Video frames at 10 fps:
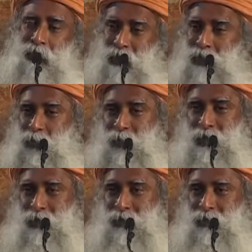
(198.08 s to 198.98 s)

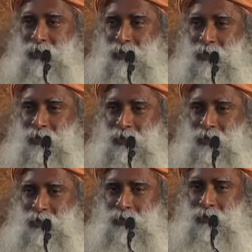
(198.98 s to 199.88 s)
anyway,
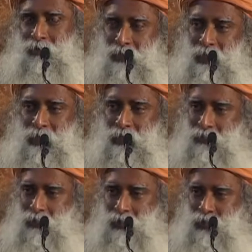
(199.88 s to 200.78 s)
the thread
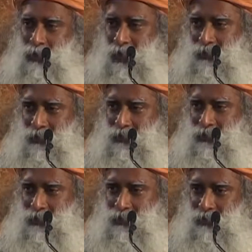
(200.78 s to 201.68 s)
is fixed to death,